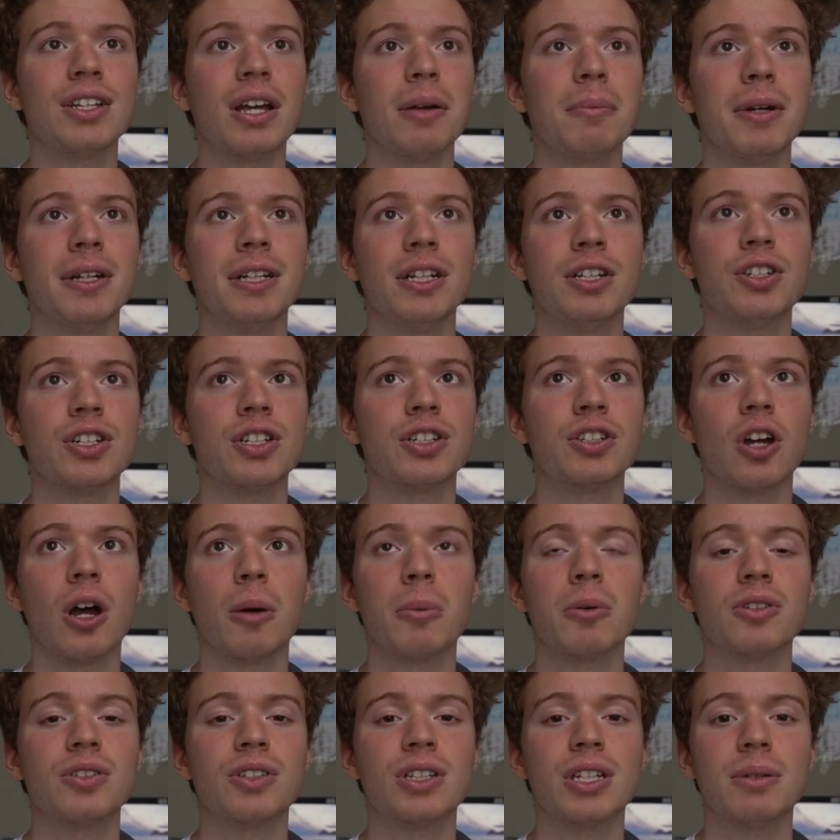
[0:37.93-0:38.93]
I mean, it just
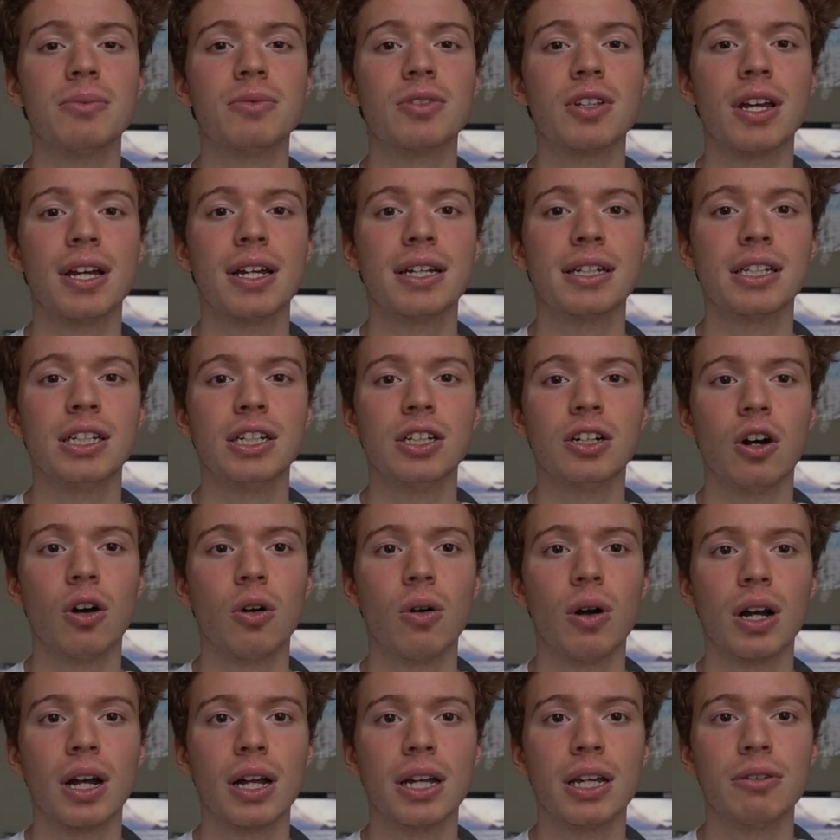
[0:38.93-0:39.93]
almost seems like, you
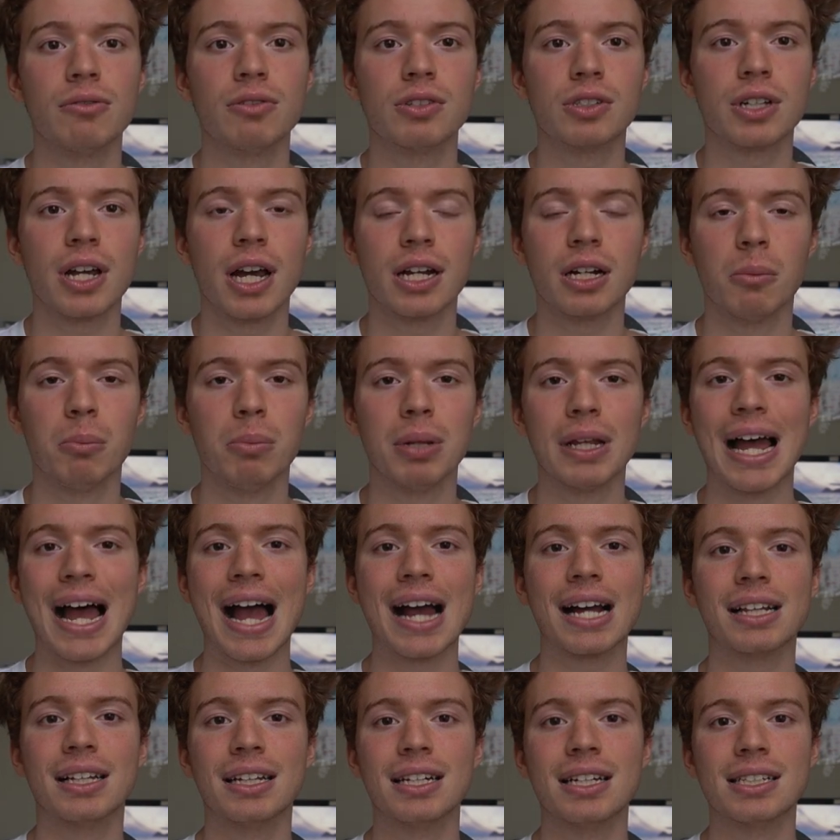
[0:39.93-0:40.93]
know, he was kind of
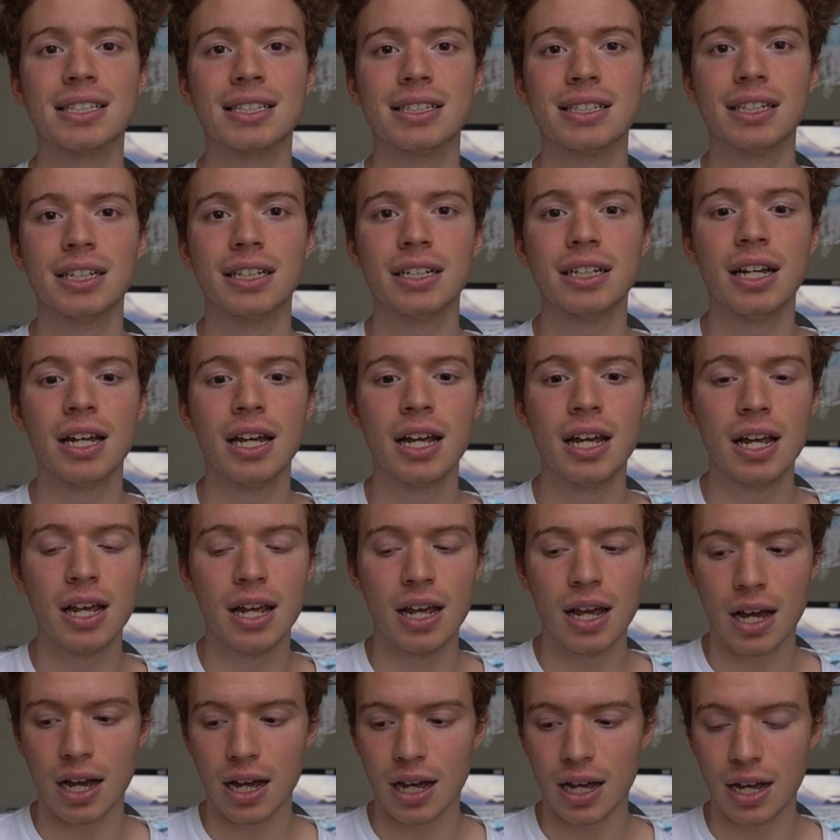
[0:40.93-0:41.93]
blacklisted
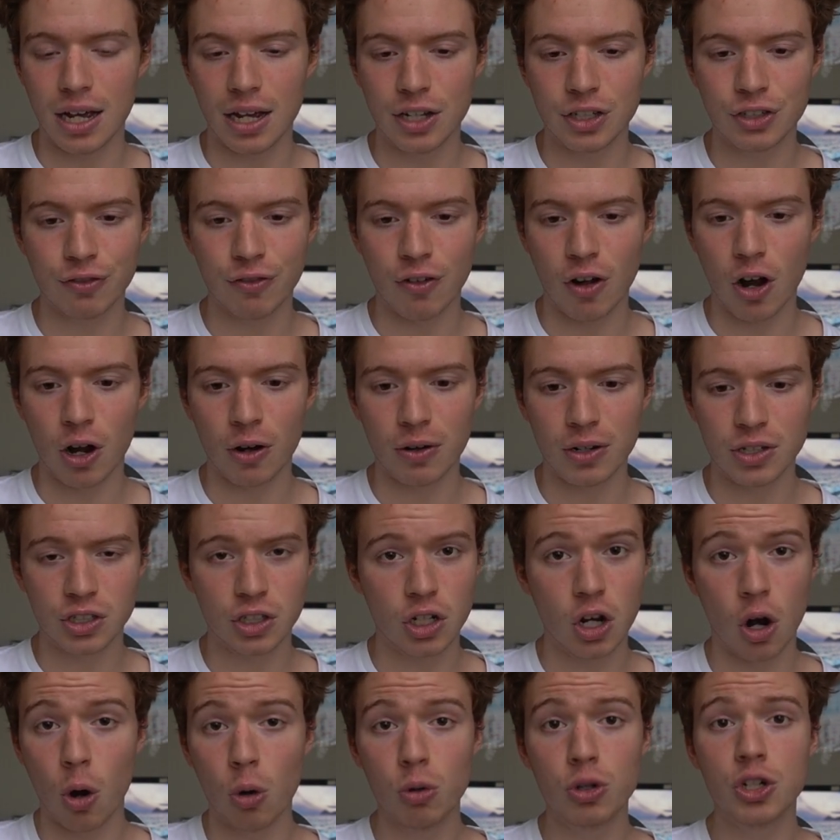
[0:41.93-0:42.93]
as far as
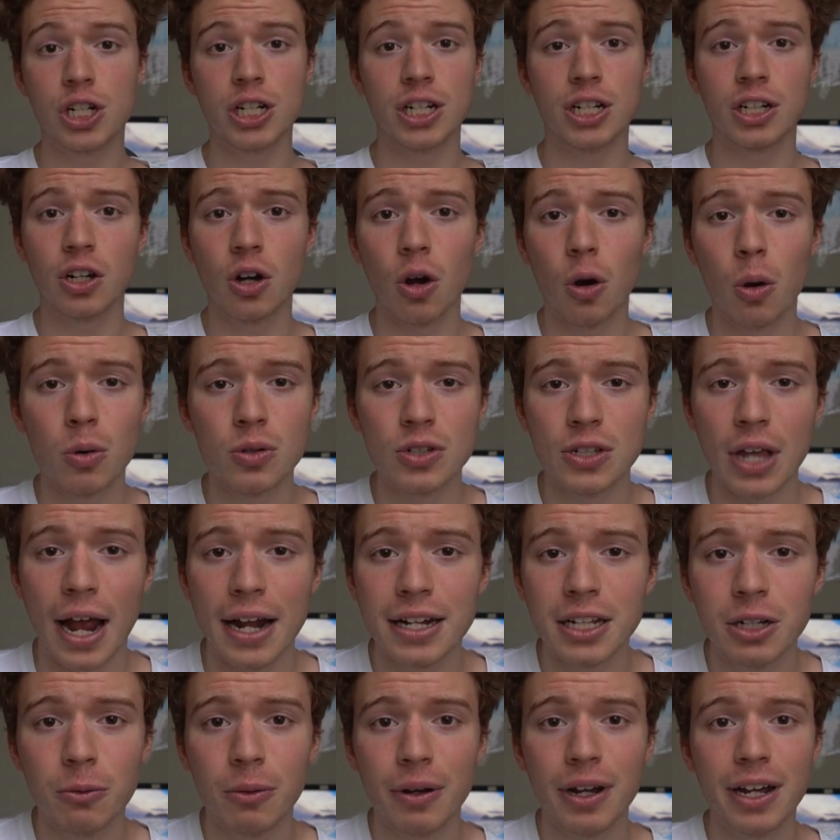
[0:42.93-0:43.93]
coaching goes
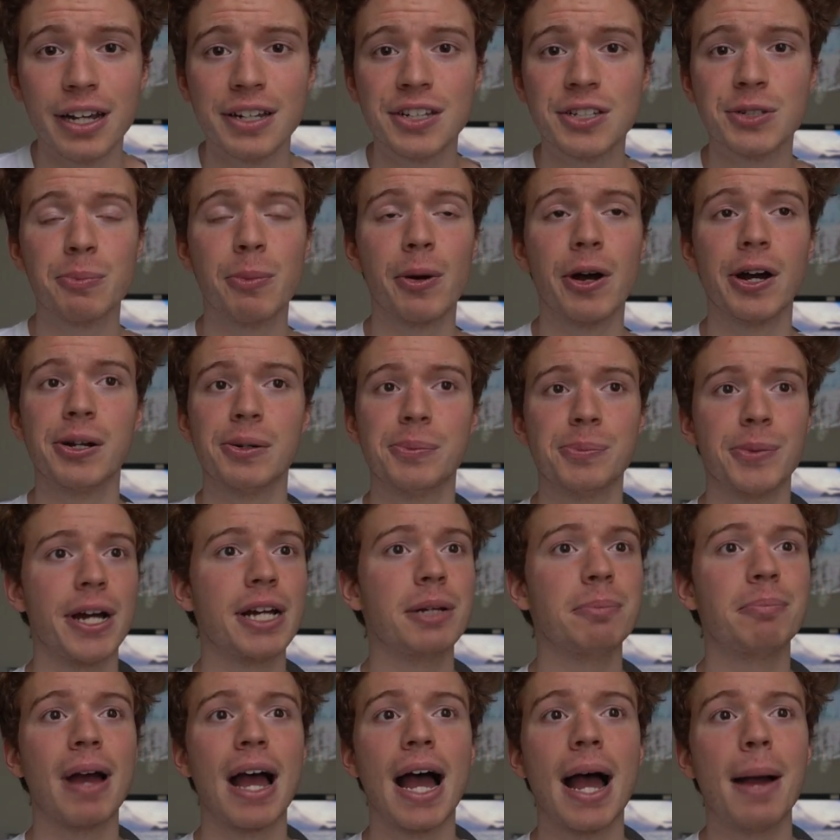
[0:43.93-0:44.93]
anyways. But
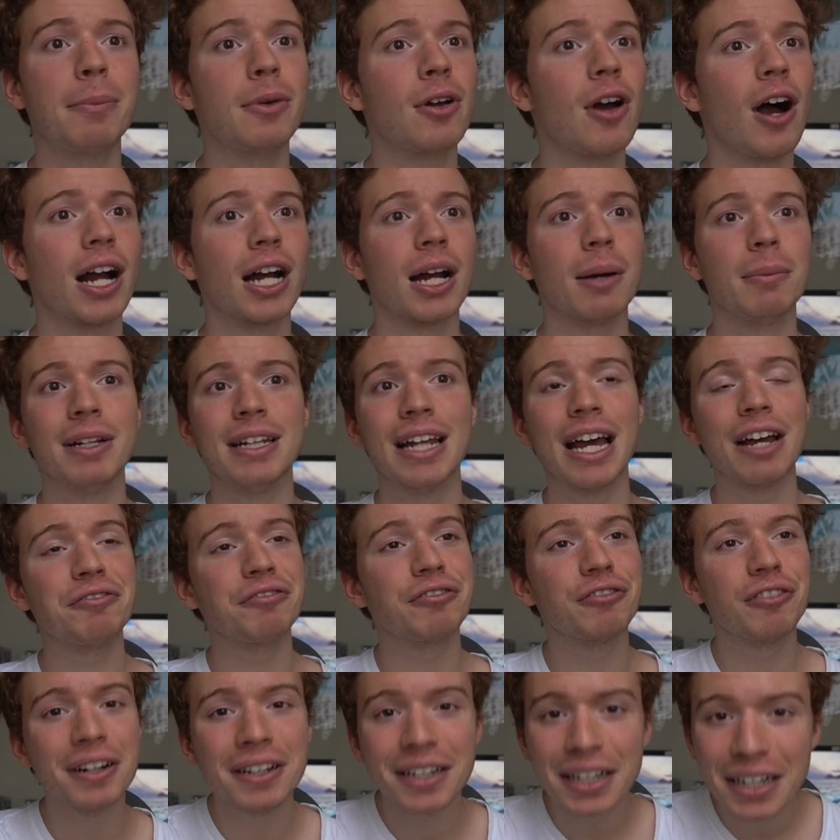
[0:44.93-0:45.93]
Mike Babcock, I mean, that
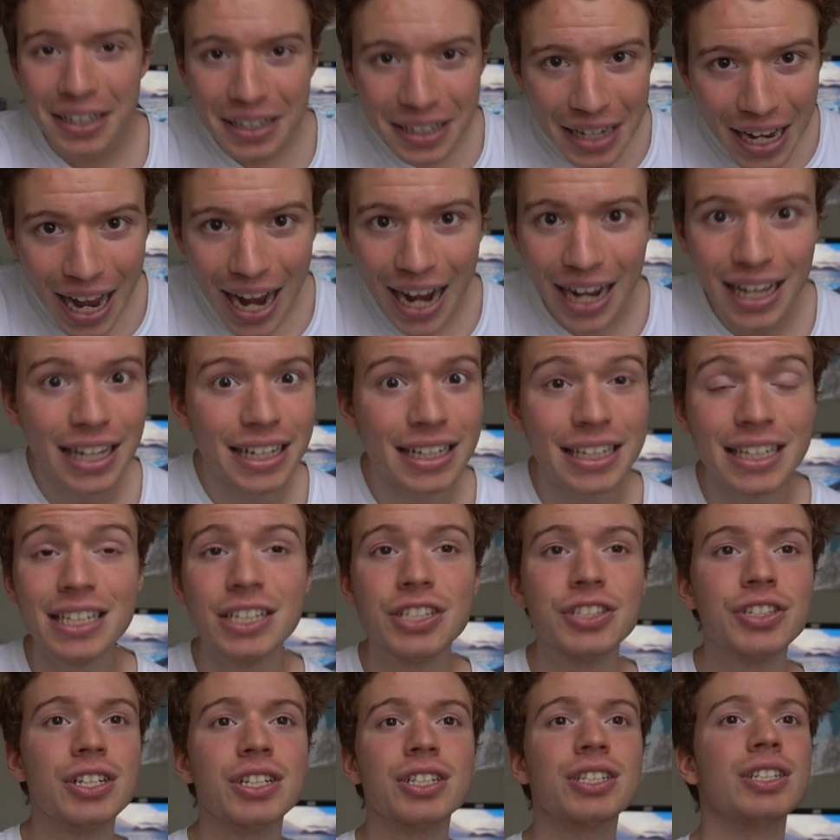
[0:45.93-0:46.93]
freaking guy, like,
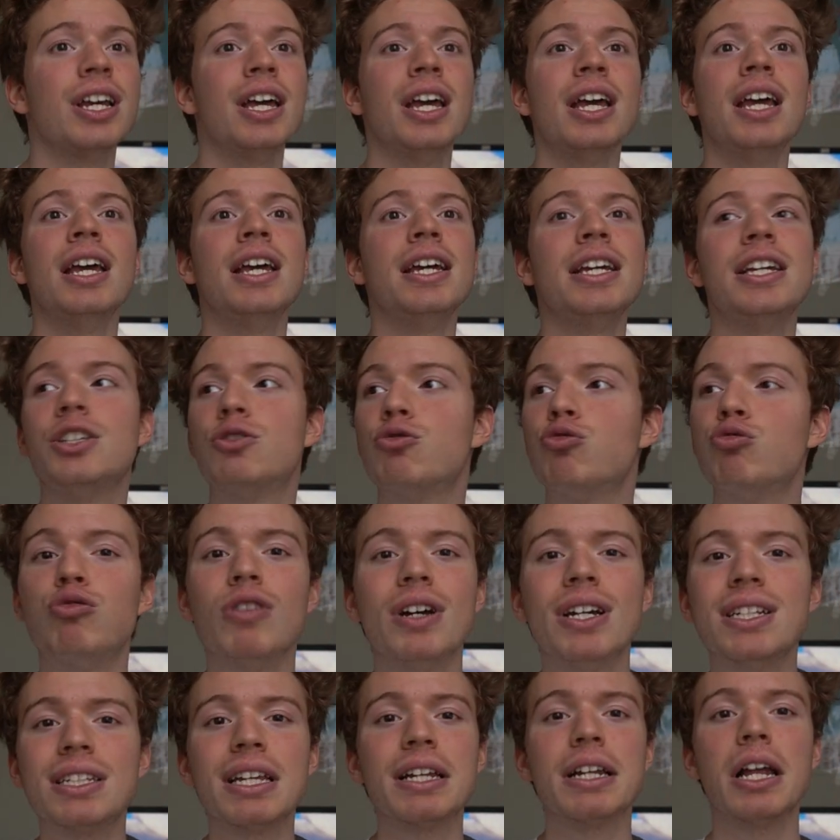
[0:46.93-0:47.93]
he's
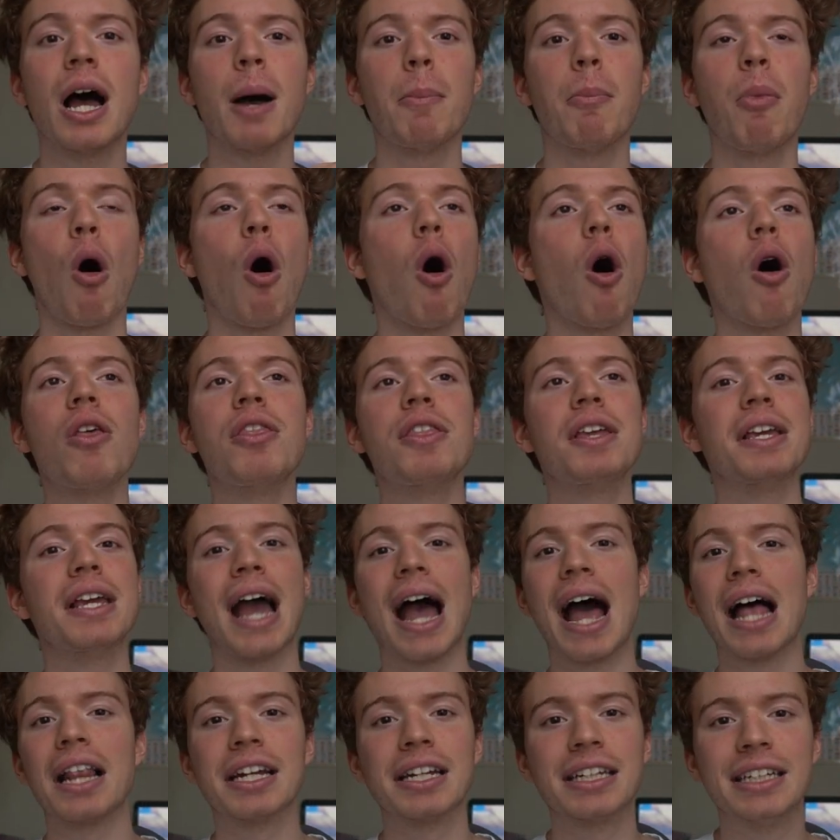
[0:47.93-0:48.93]
risen up. All the
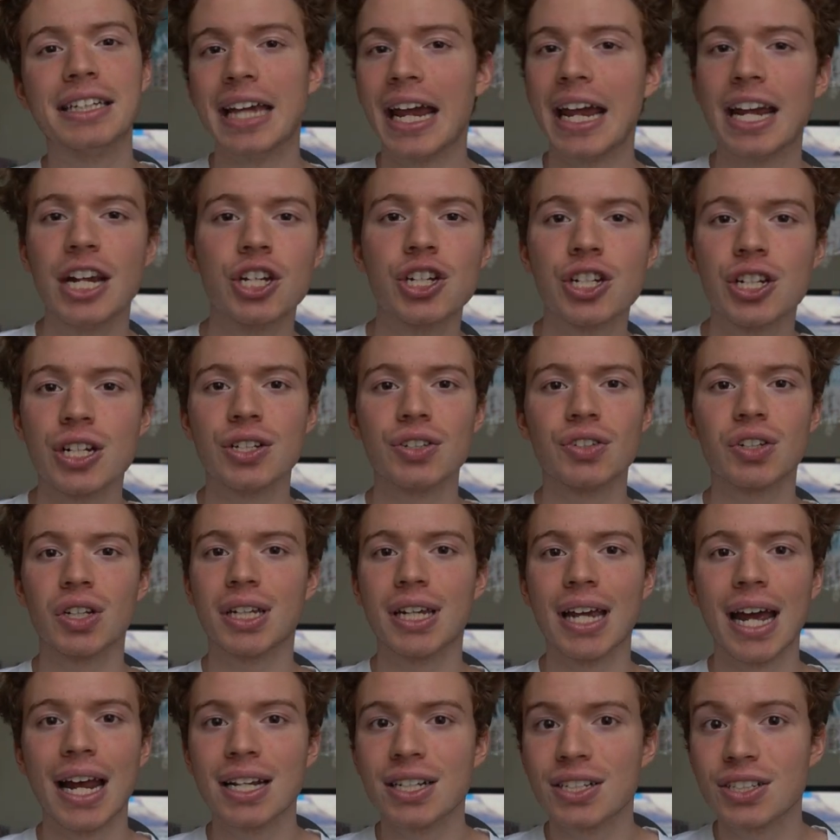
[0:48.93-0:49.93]
allegations
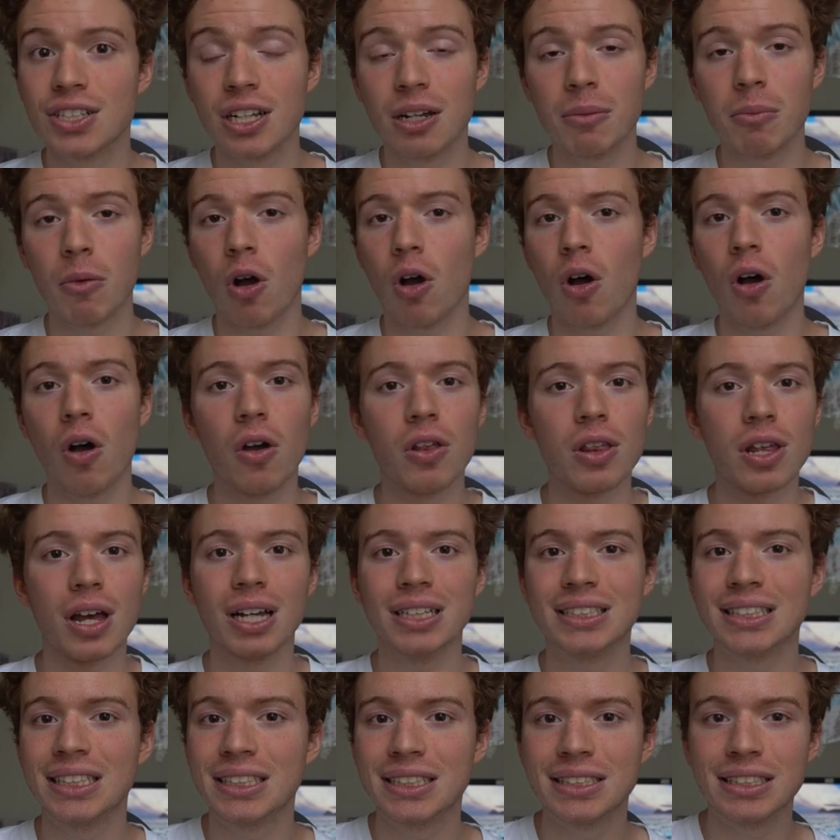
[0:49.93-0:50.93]
against him, all
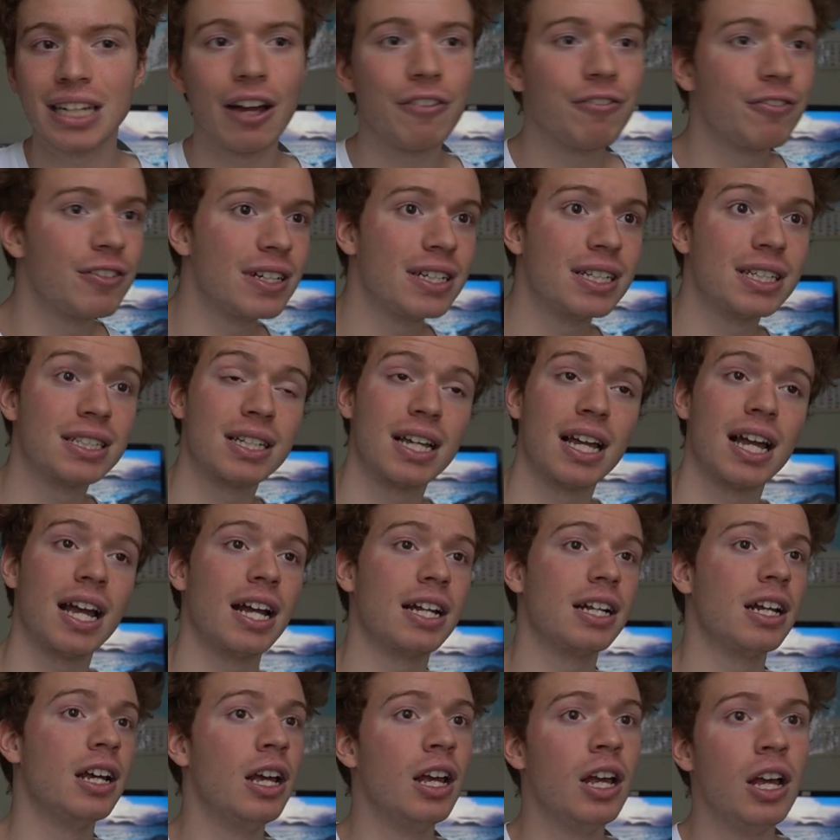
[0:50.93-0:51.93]
the stuff he
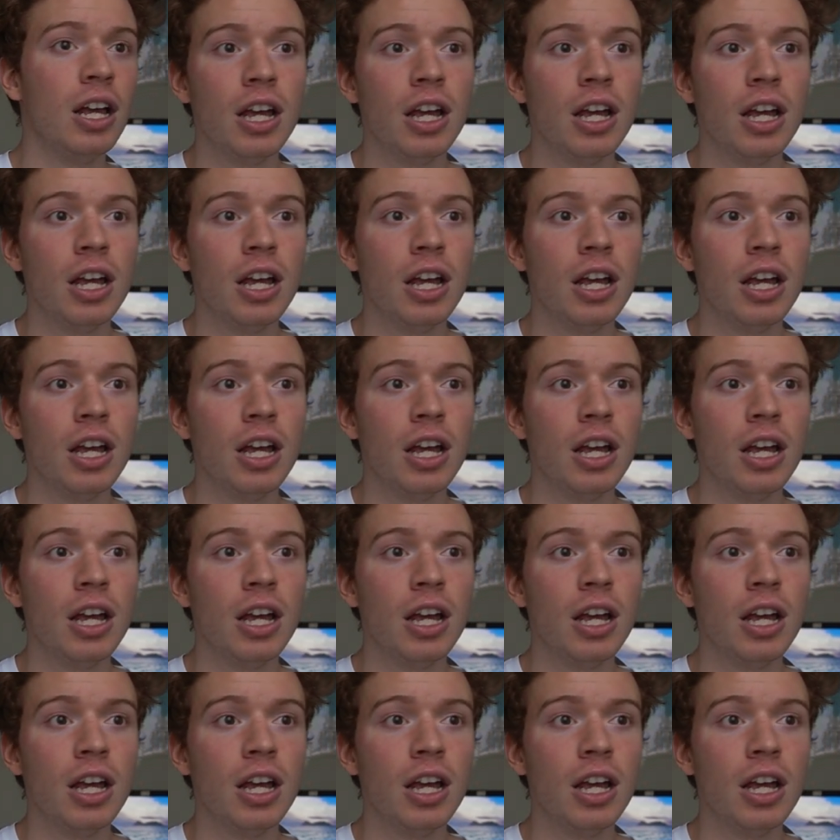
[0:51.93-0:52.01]
said.